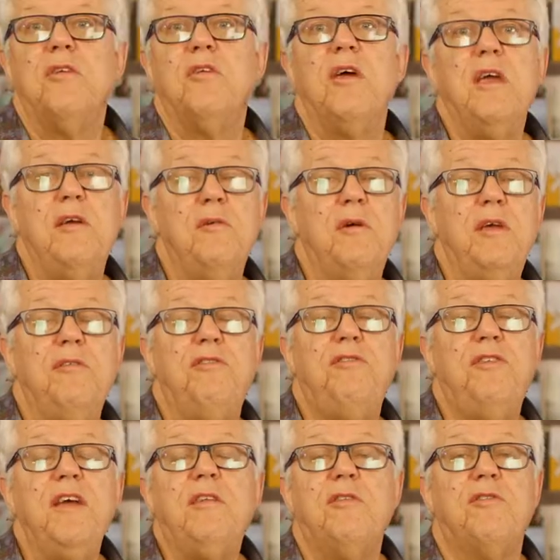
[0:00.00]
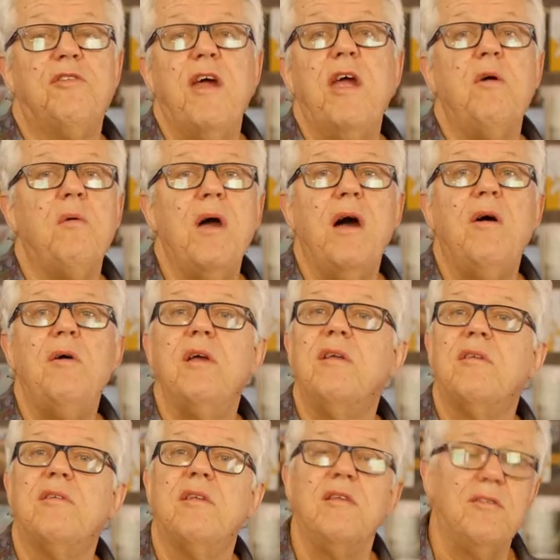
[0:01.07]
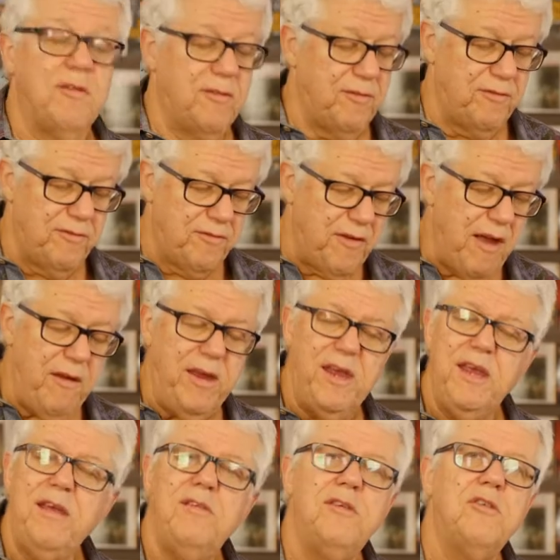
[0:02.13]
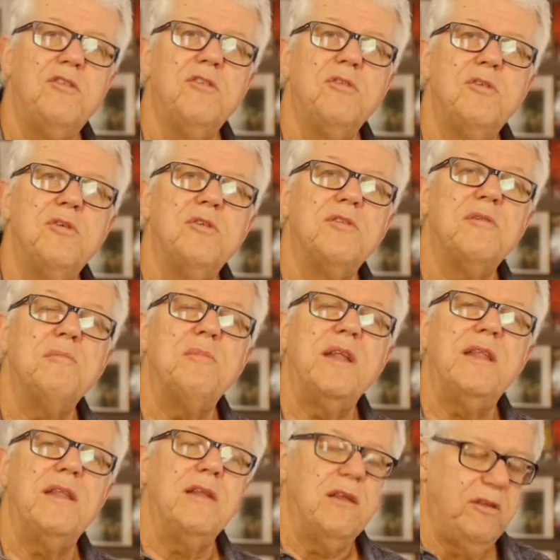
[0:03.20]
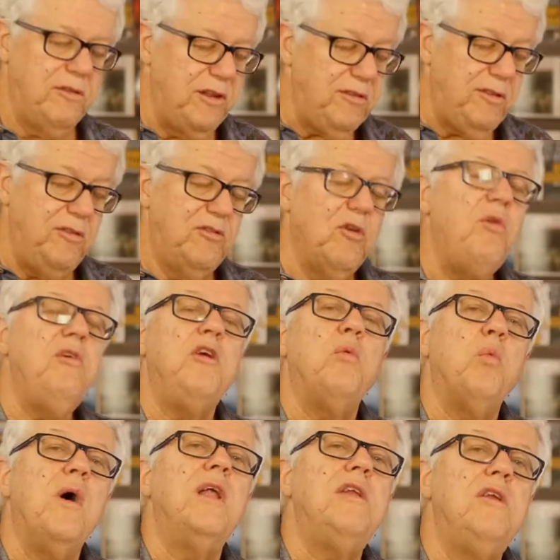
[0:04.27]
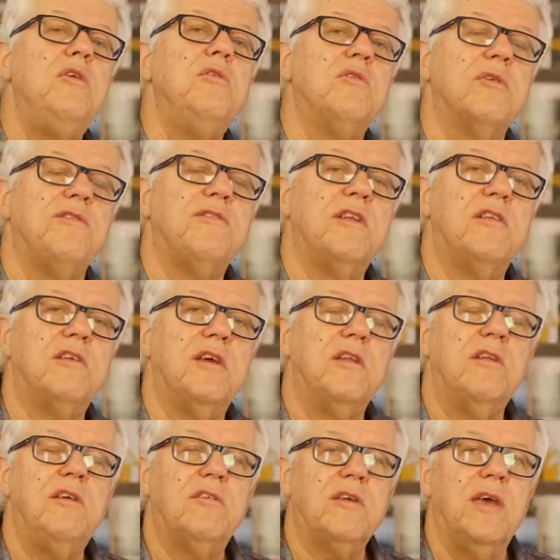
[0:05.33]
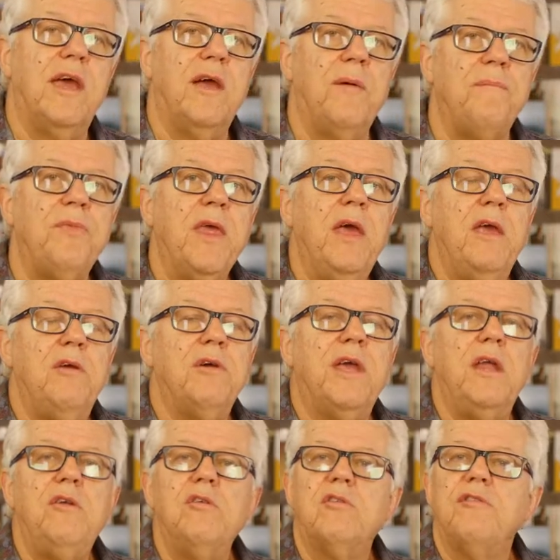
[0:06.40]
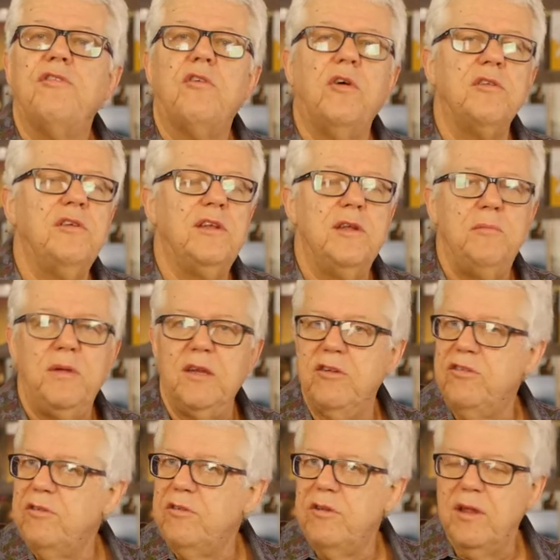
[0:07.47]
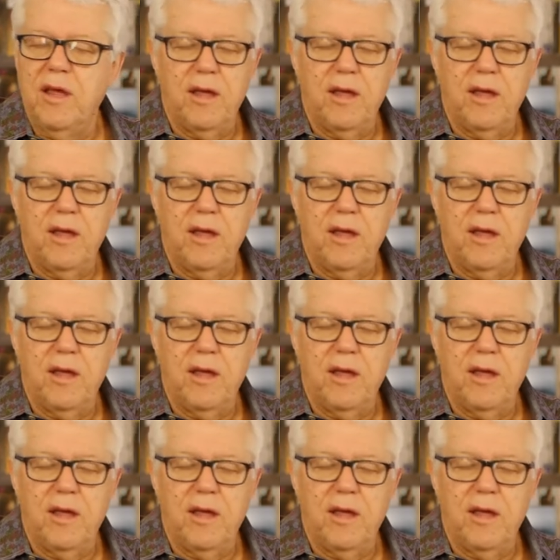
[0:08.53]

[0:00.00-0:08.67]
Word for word: So it fits very well, it's very easy to use, but this is only one use of this scale. You can use, of course, in diminished